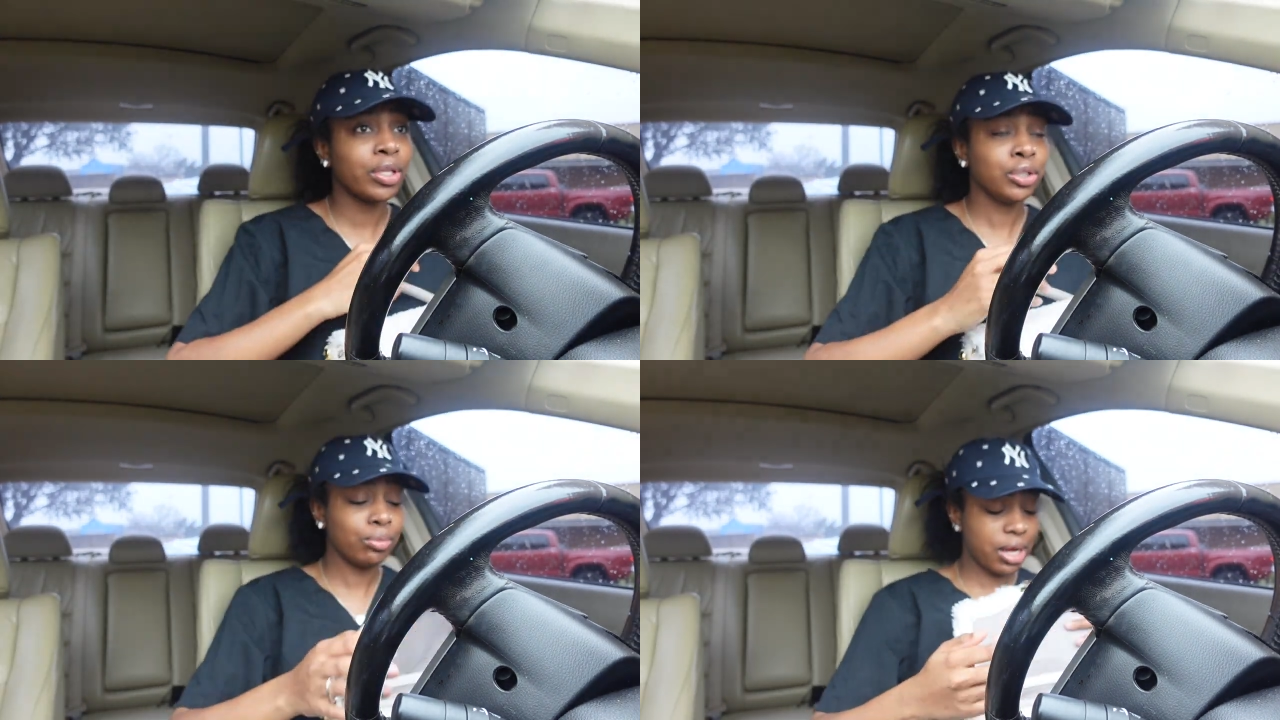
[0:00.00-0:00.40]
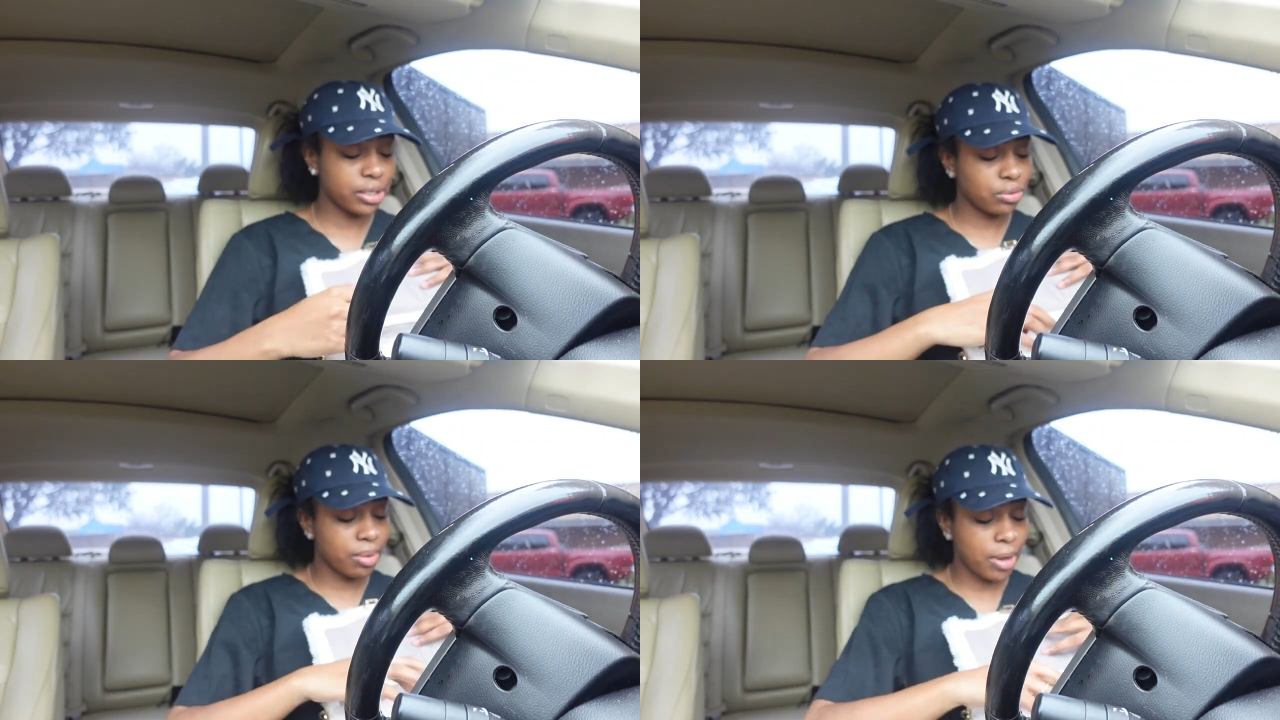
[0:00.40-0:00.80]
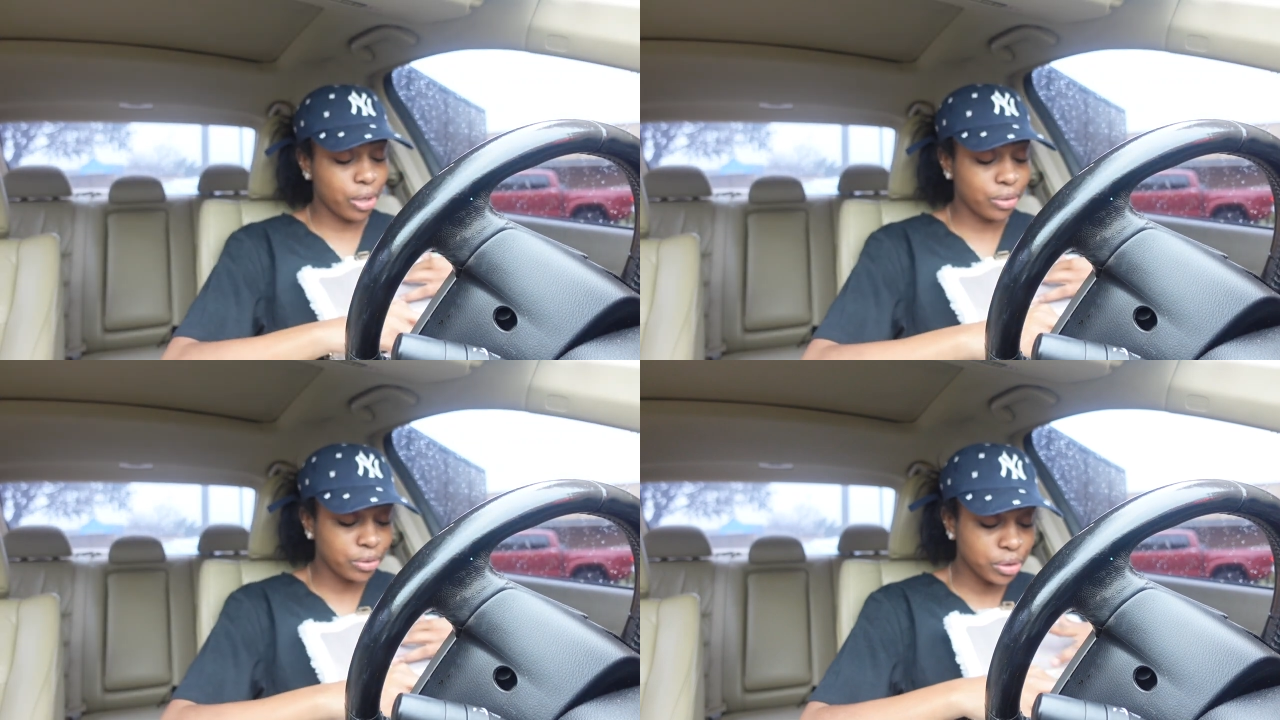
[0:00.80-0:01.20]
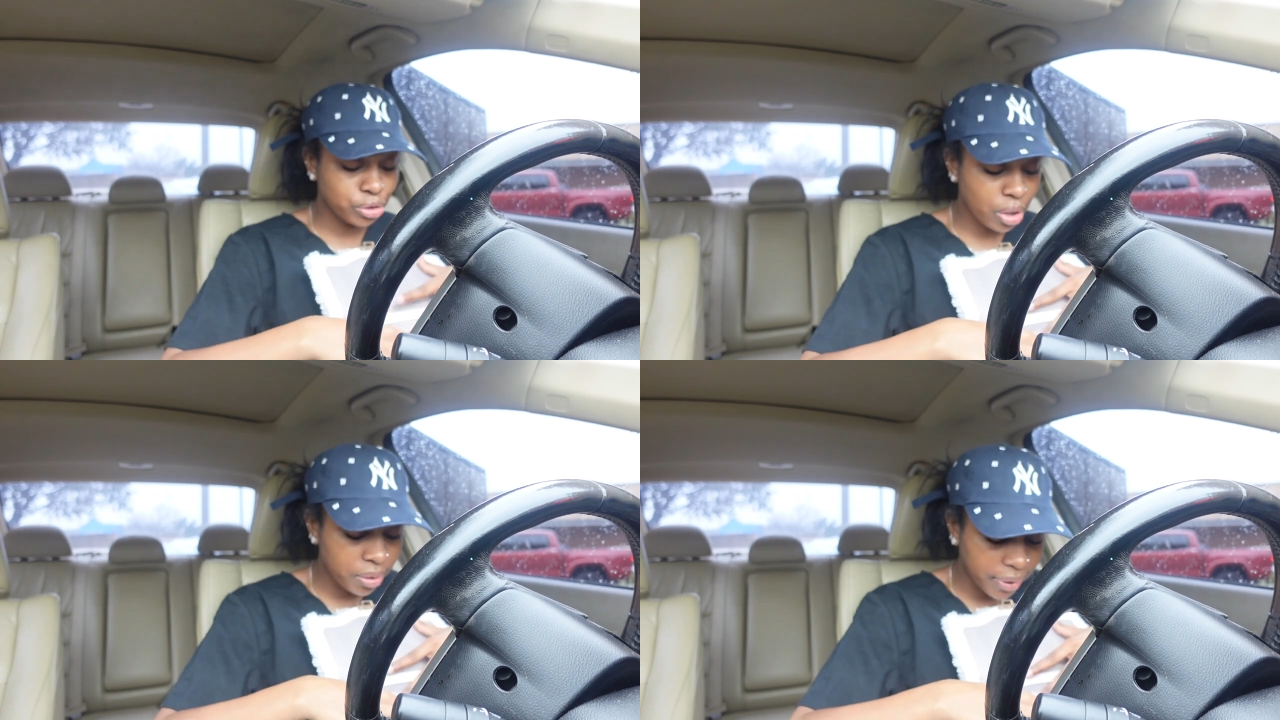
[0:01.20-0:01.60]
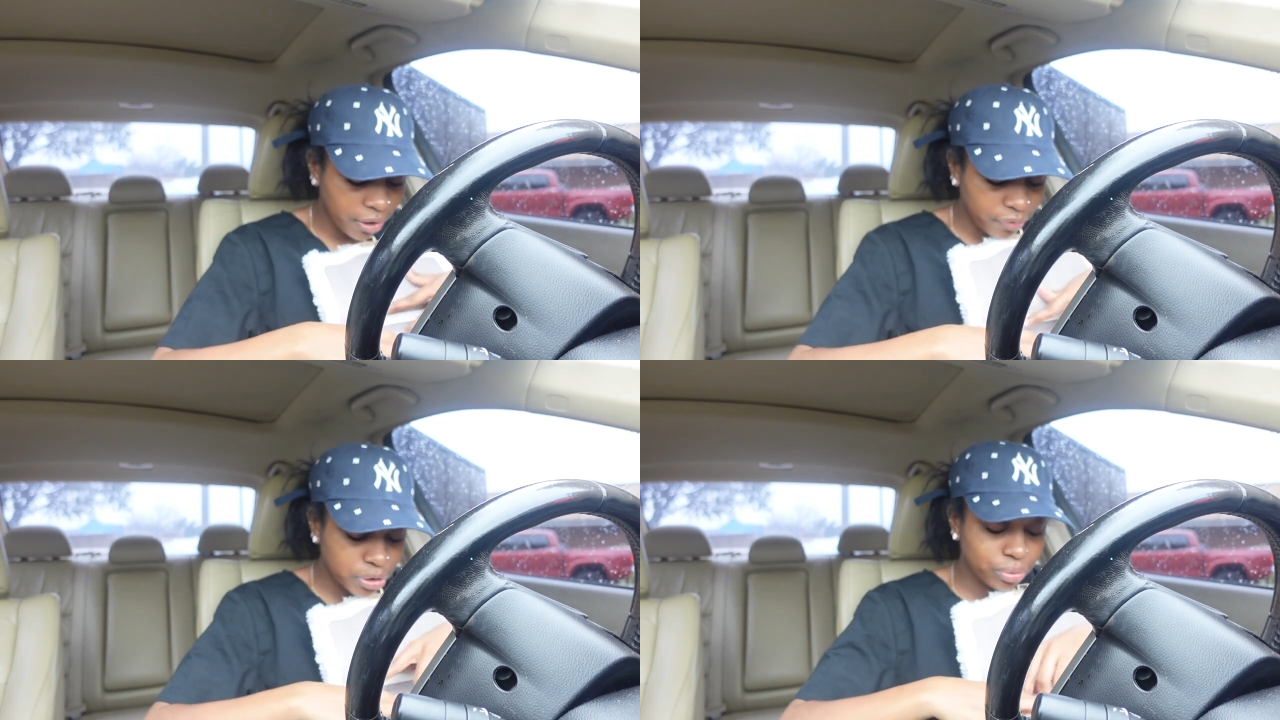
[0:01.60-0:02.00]
I just want to ask all my girls, is y'all
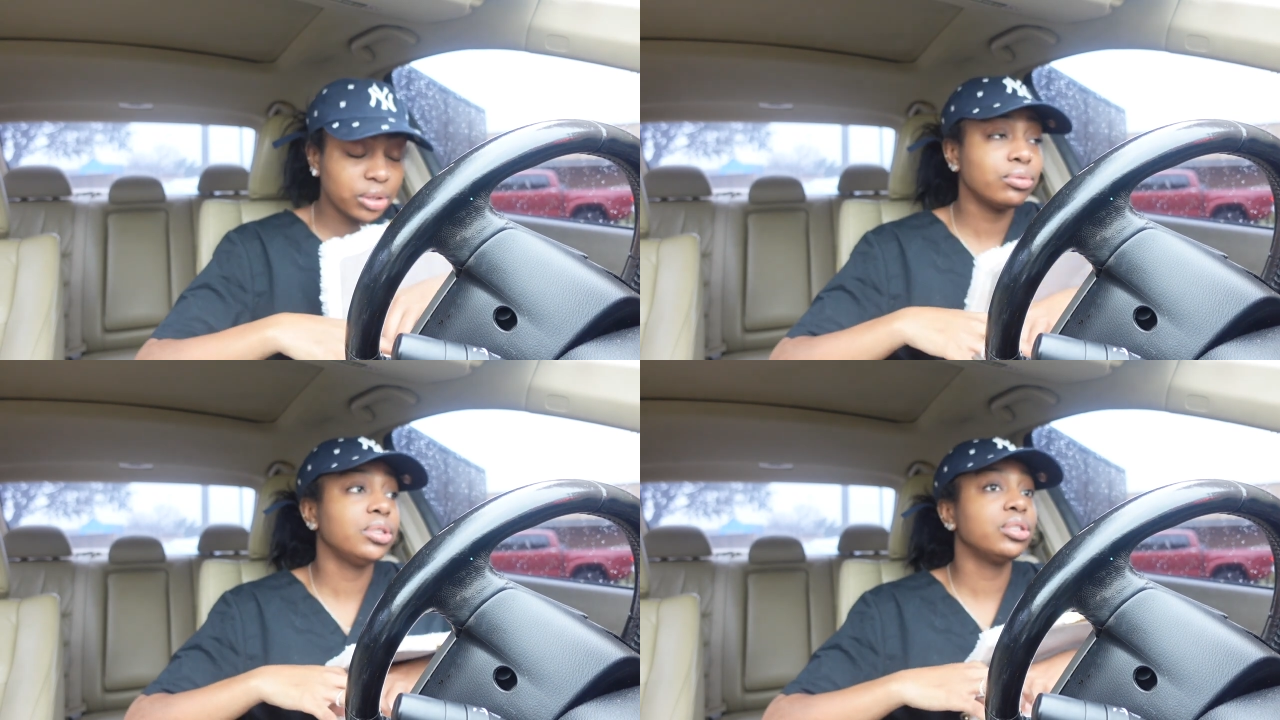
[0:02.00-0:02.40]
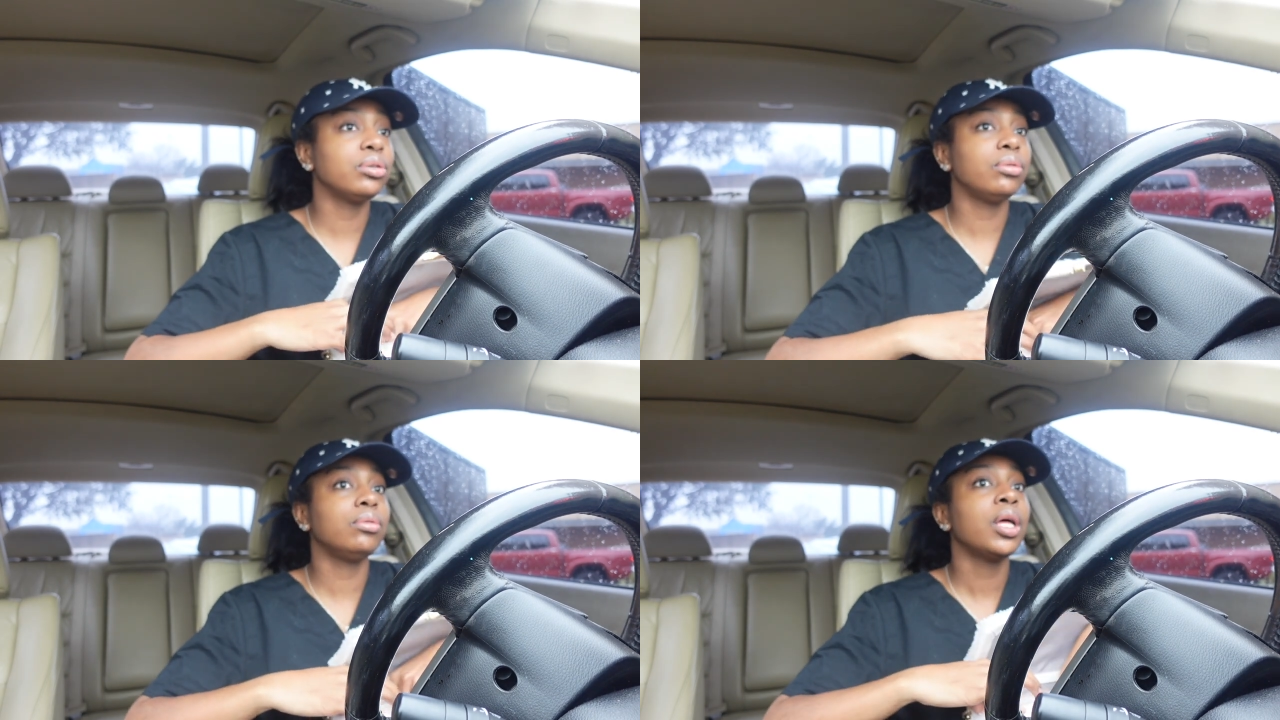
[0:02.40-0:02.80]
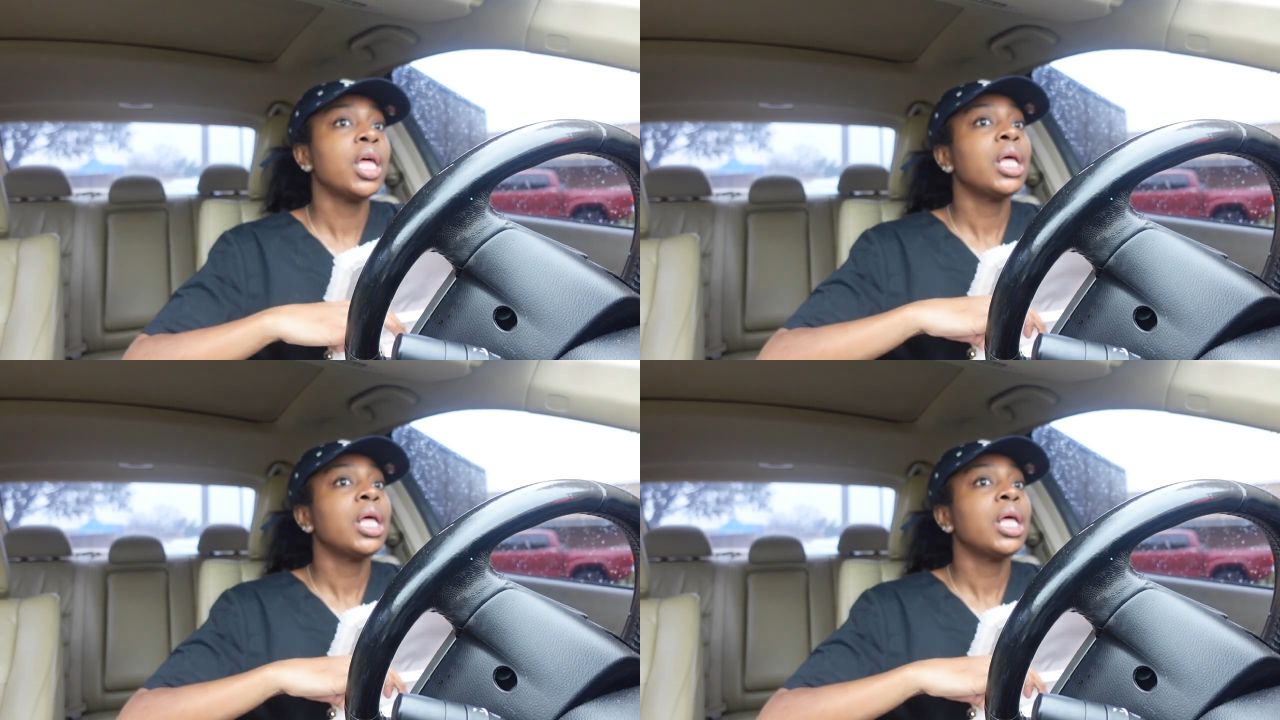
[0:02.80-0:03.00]
ready for 2022?